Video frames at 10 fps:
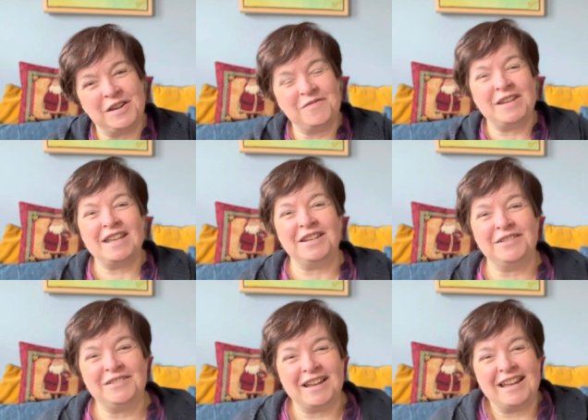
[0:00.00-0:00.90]
I mean, I
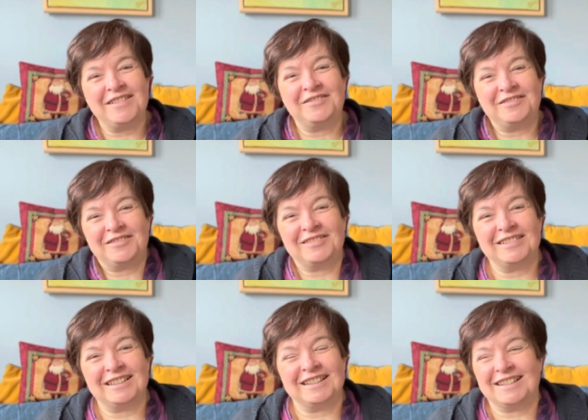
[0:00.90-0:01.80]
do have,
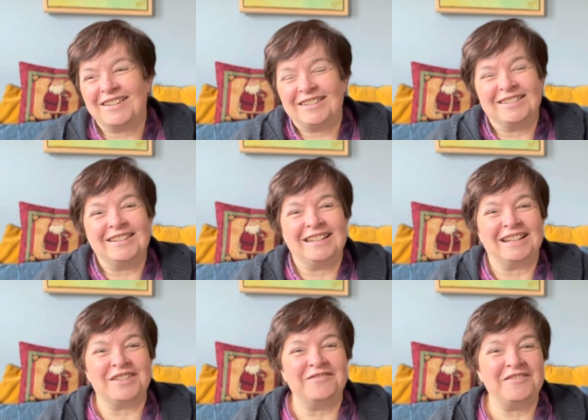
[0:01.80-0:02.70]
it's not
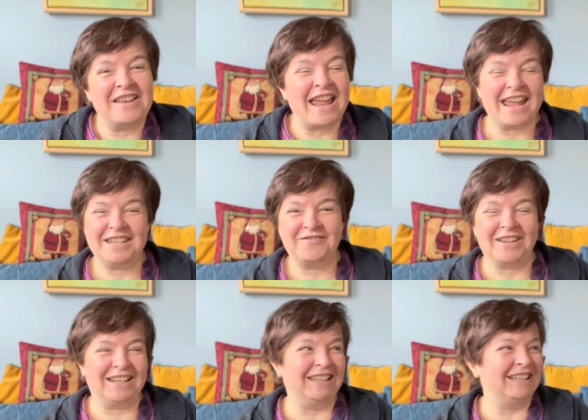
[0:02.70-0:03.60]
like I'm flat,
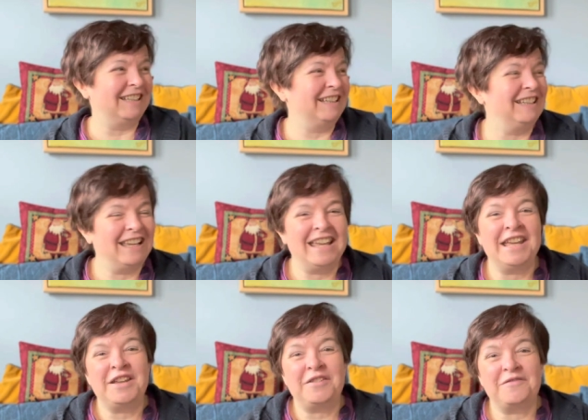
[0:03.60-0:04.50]
but
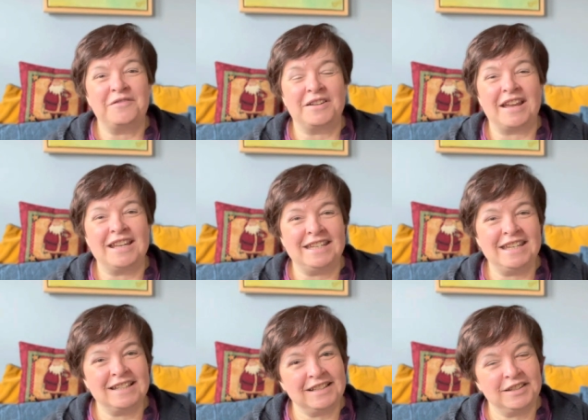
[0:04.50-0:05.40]
the
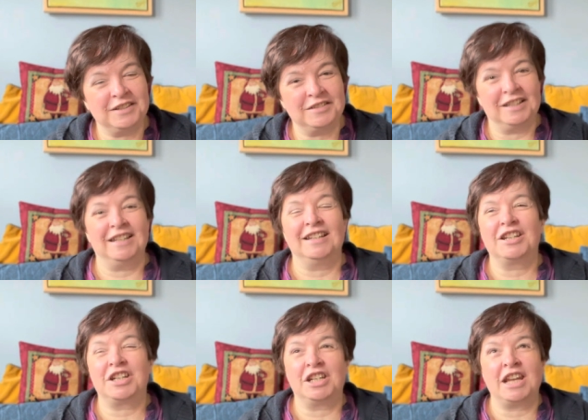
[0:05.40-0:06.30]
ideal
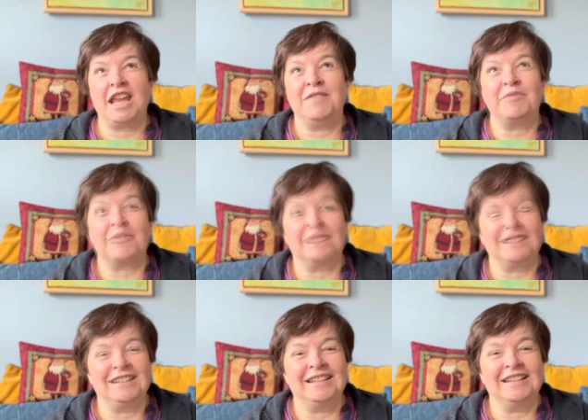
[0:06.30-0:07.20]
shape of
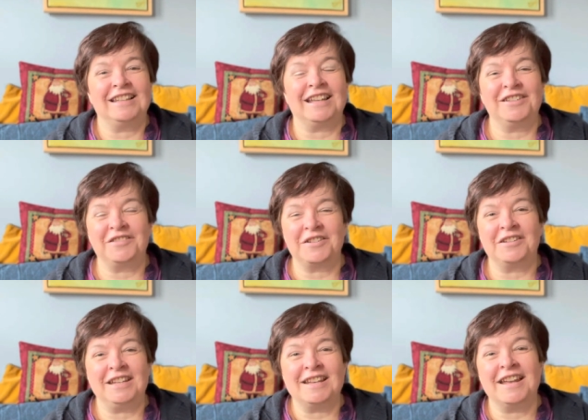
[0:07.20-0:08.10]
it, like the
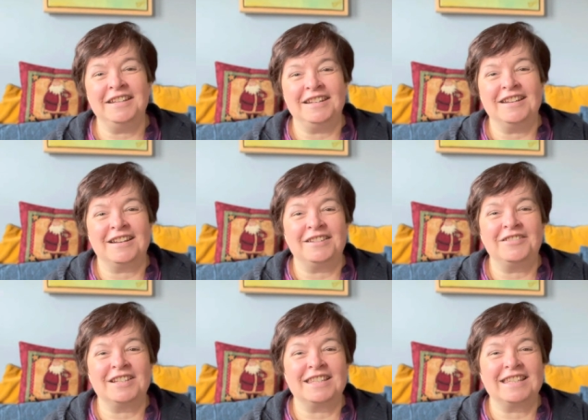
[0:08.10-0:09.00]
early
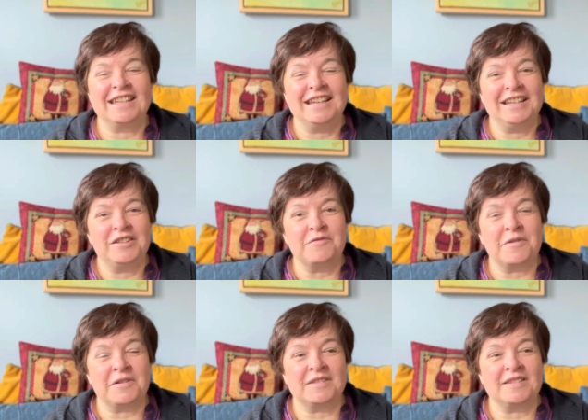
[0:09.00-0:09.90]
1900s,
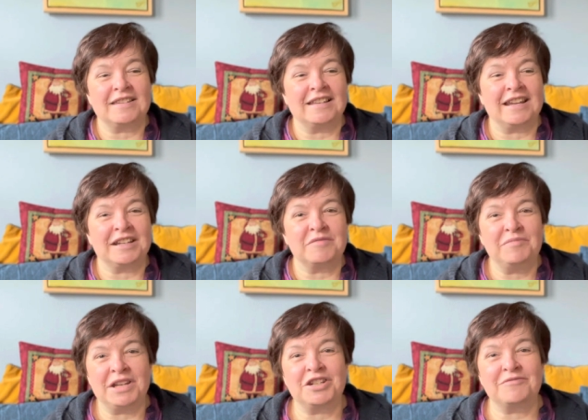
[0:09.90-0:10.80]
was like a
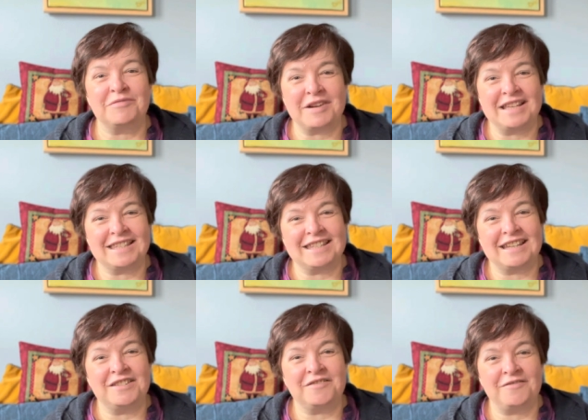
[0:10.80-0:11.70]
pigeon breast
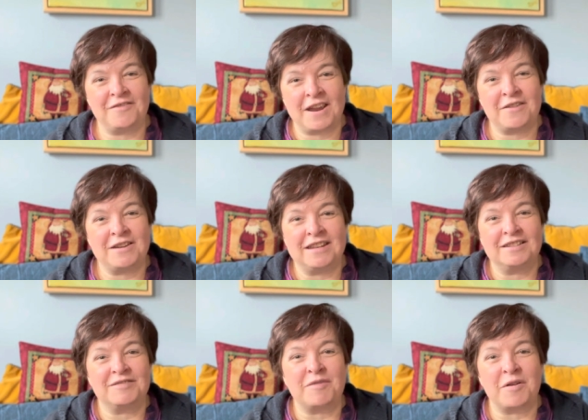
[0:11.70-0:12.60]
and a very
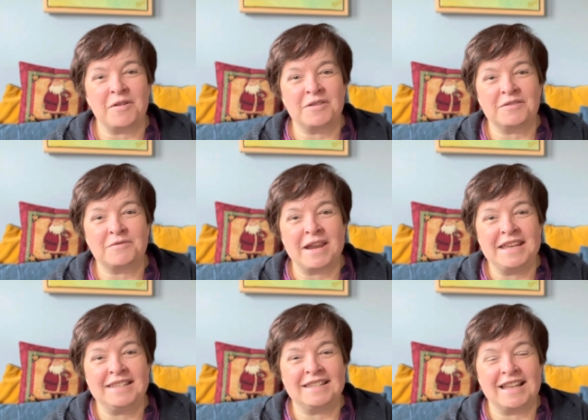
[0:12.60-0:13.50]
small
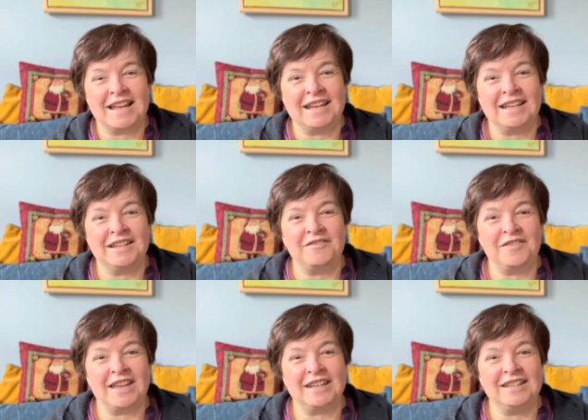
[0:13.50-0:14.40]
waistline, and
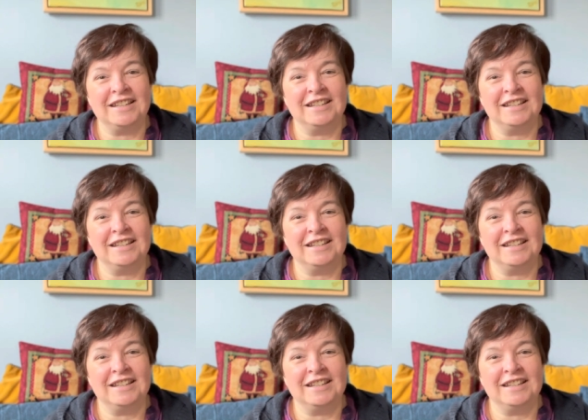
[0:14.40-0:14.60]
then